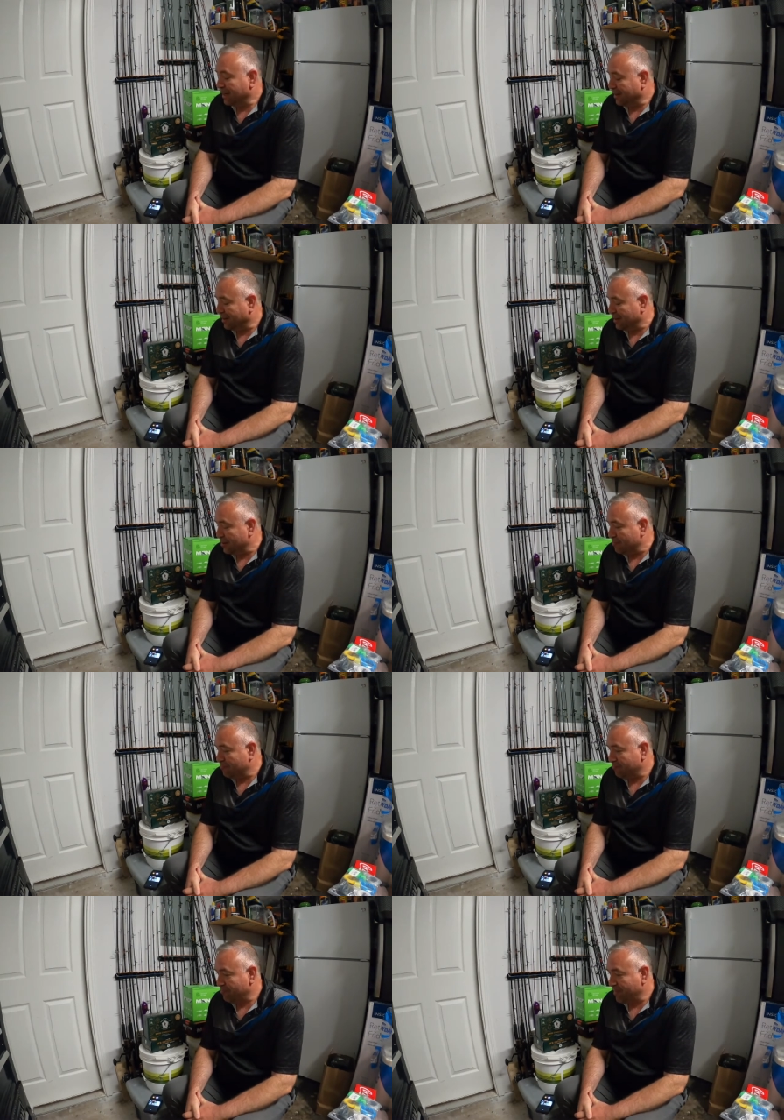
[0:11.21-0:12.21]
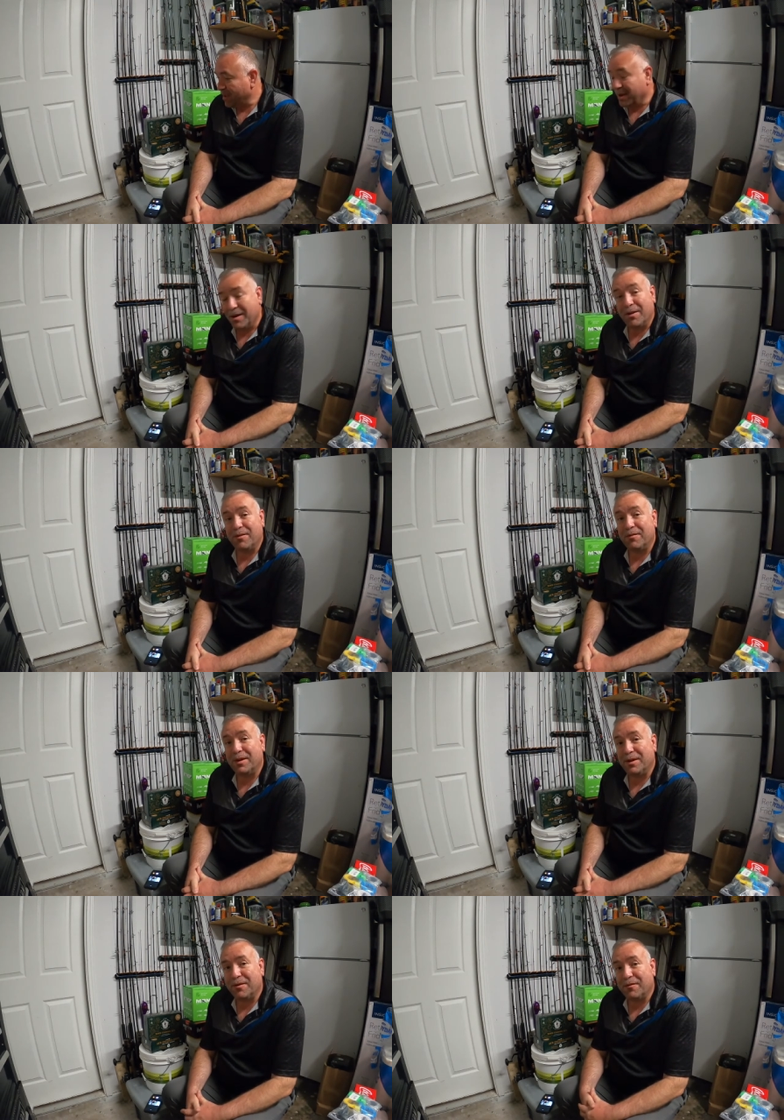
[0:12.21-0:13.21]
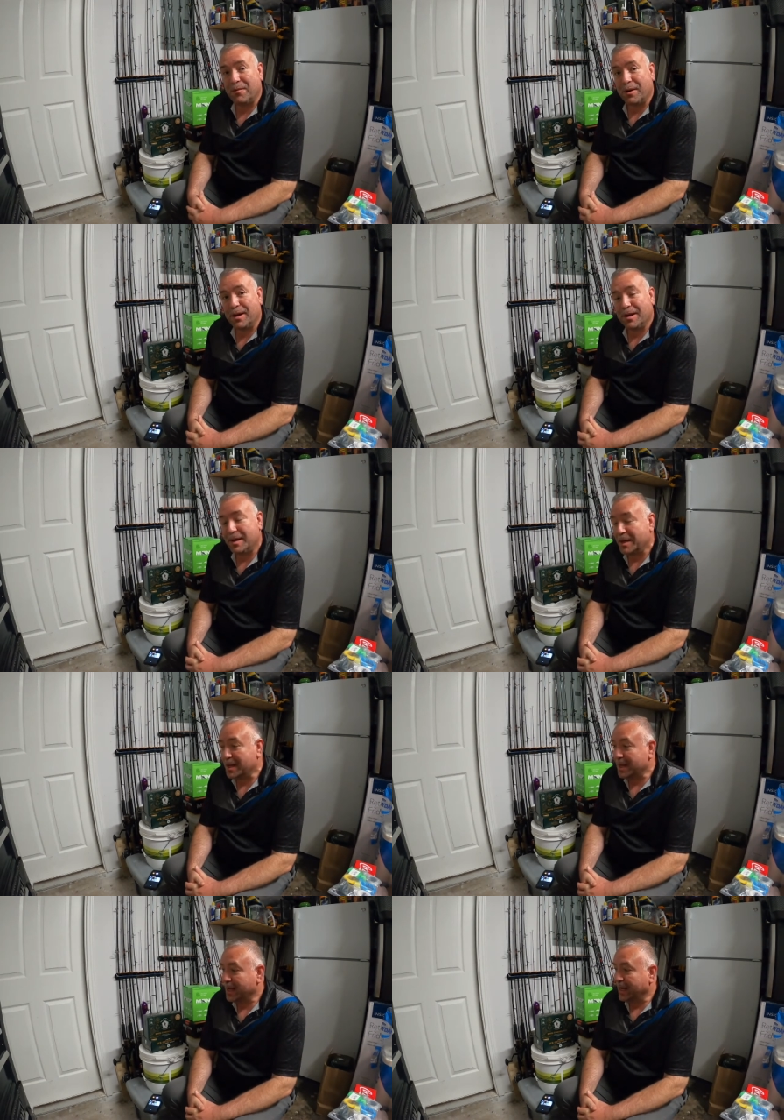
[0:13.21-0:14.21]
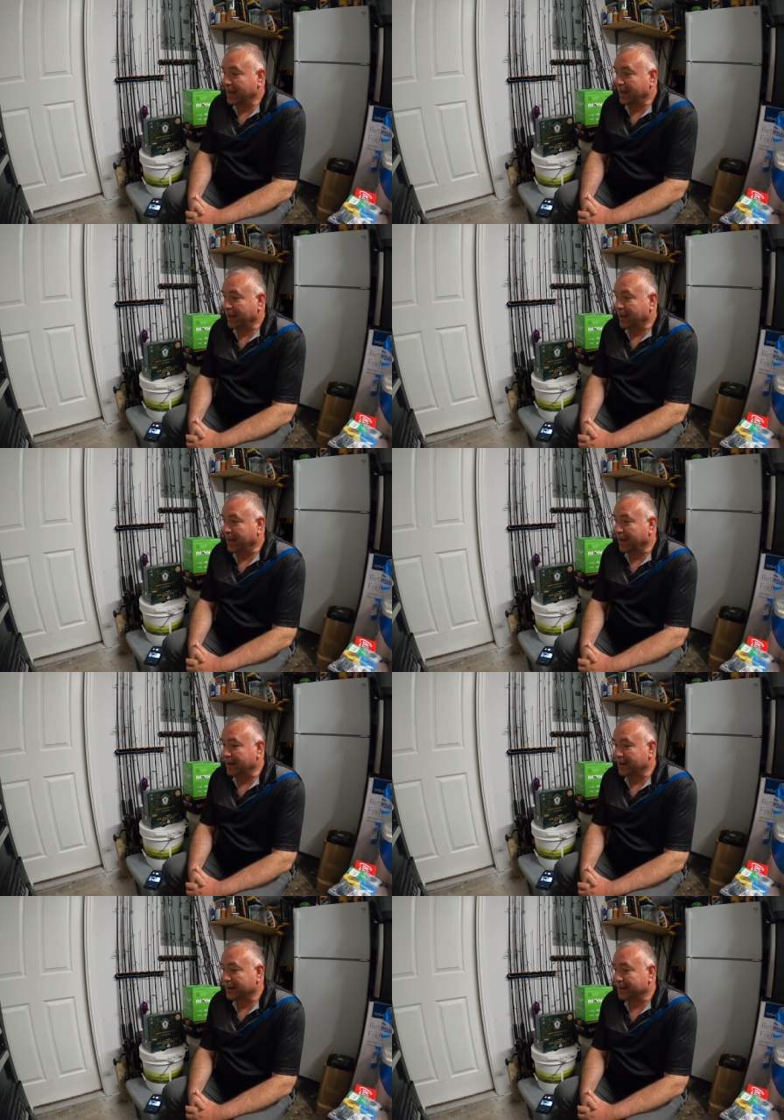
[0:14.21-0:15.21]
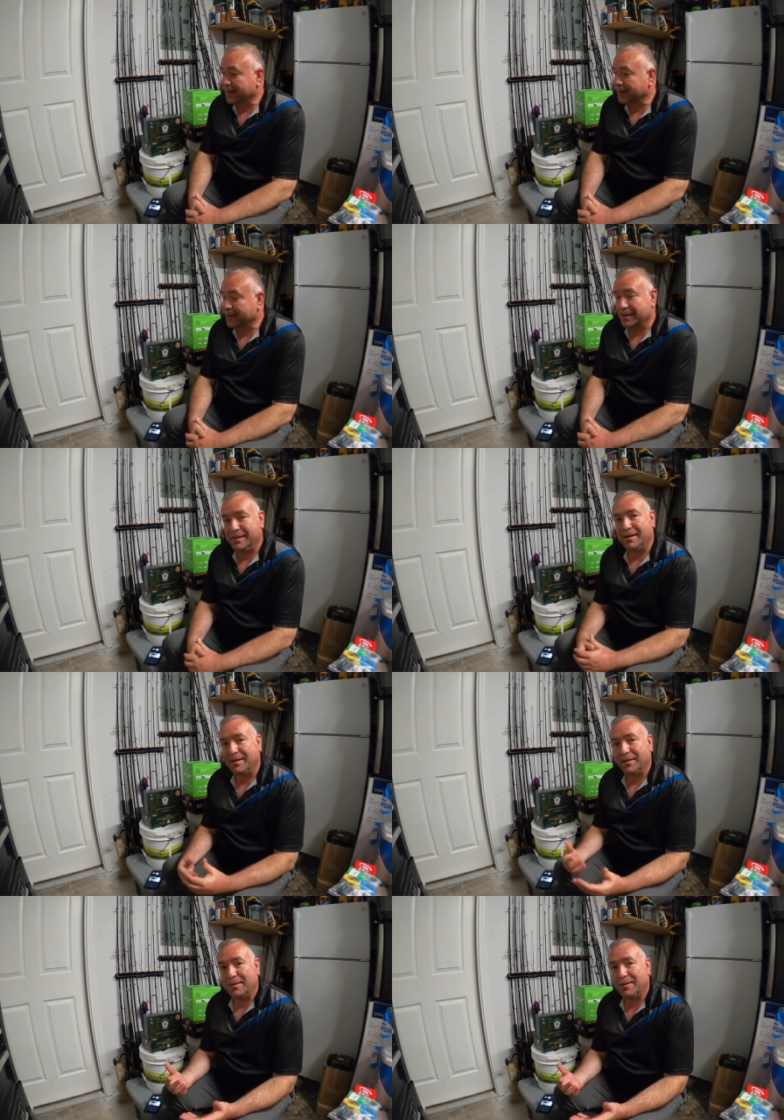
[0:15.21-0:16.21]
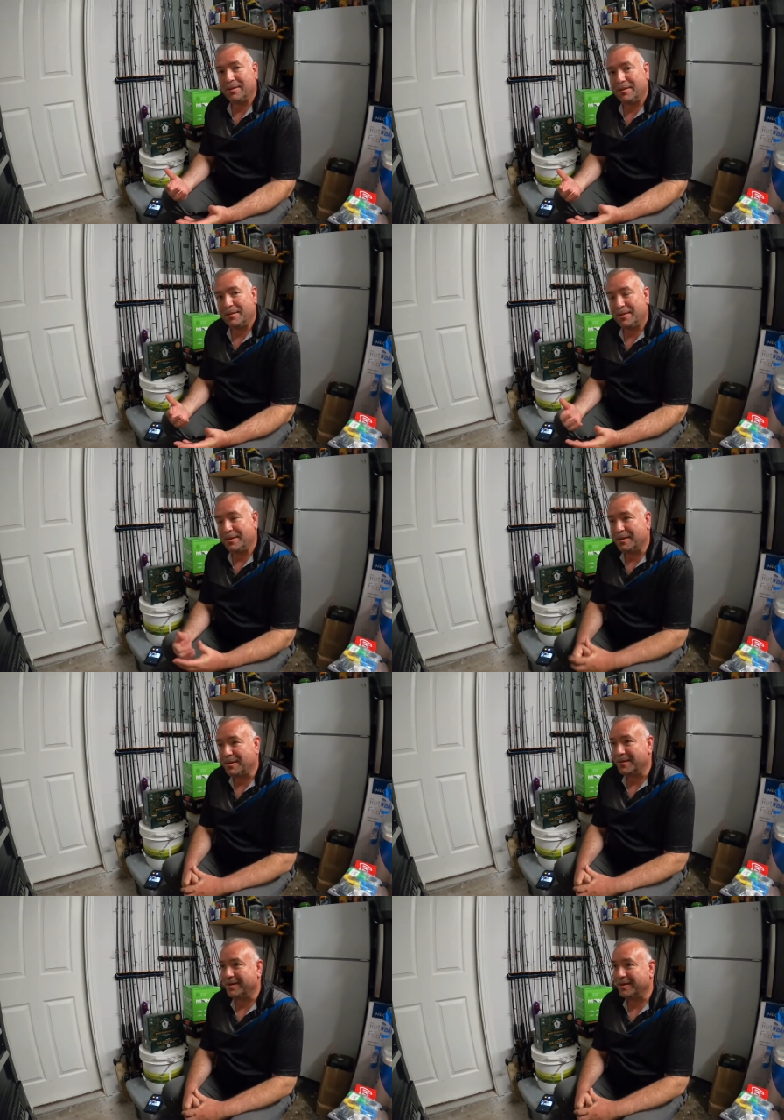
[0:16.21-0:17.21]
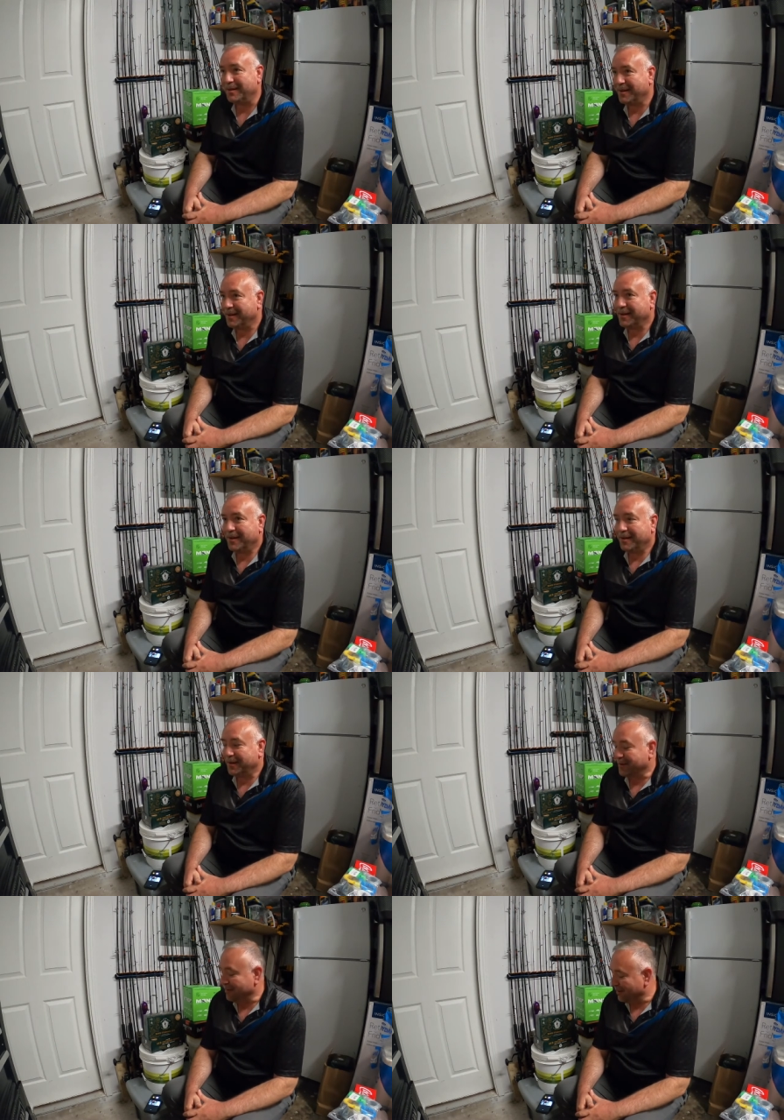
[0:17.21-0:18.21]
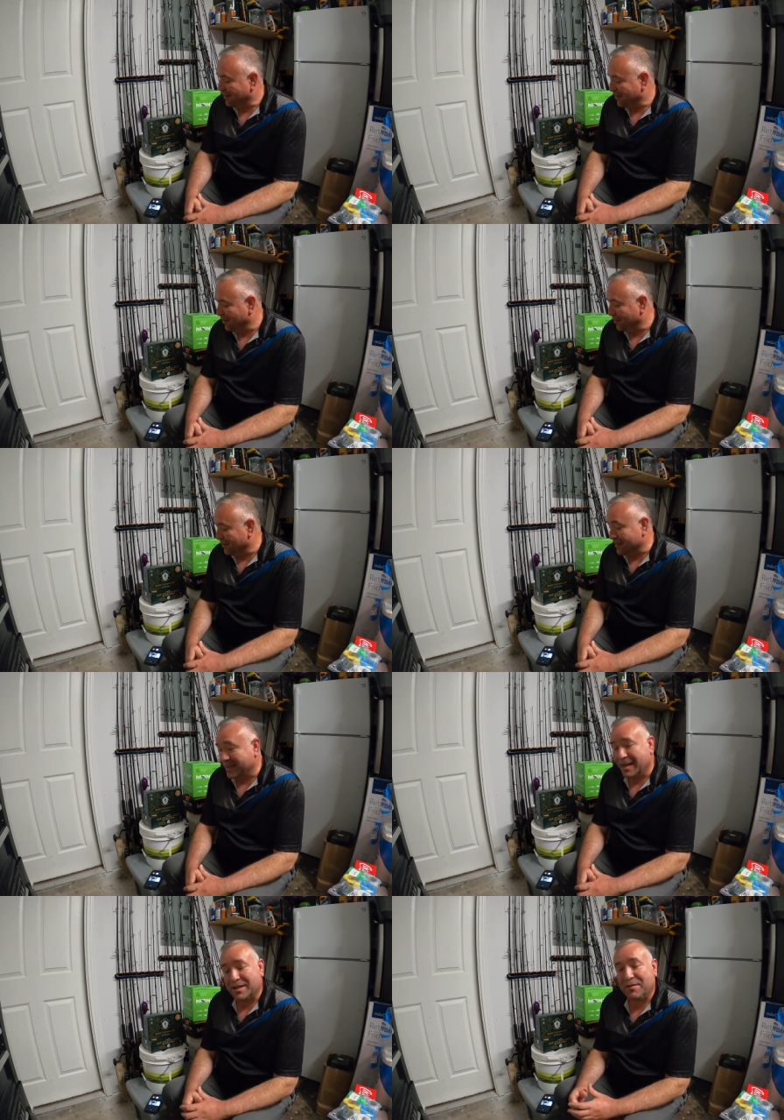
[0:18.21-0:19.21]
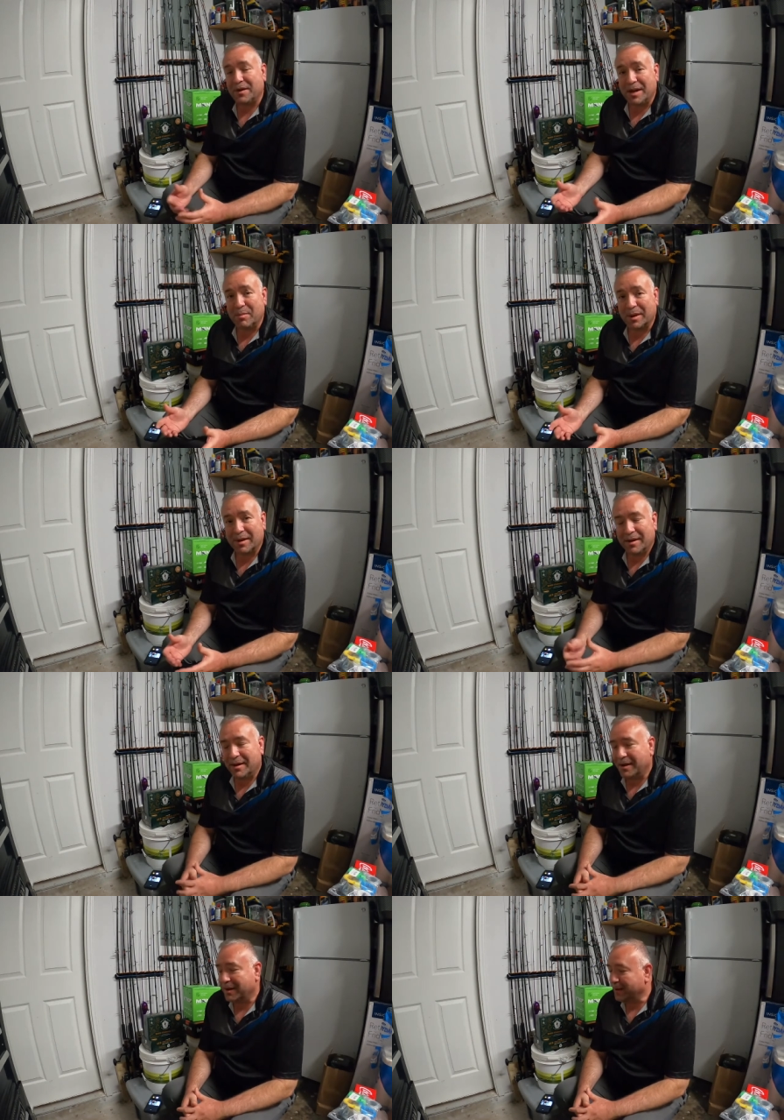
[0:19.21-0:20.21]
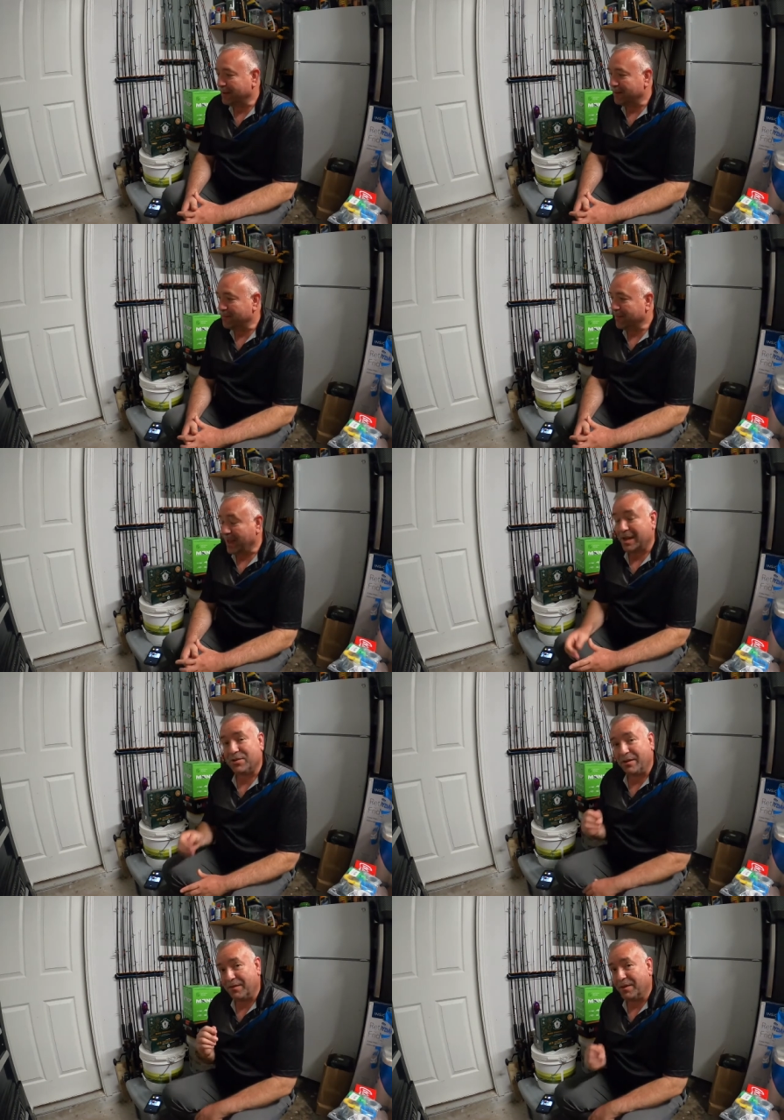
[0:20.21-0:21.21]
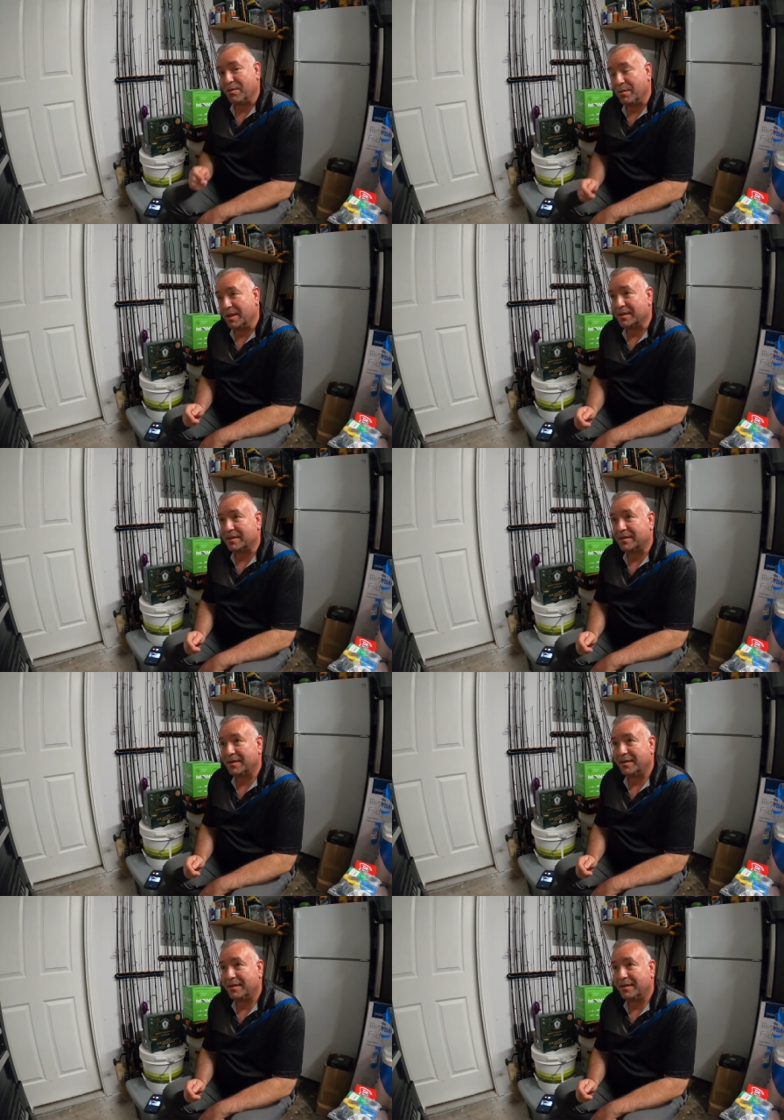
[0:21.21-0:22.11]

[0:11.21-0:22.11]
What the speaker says: Um, Another video for you, and just a little. Uh, I want to say it's funny, but I actually filmed this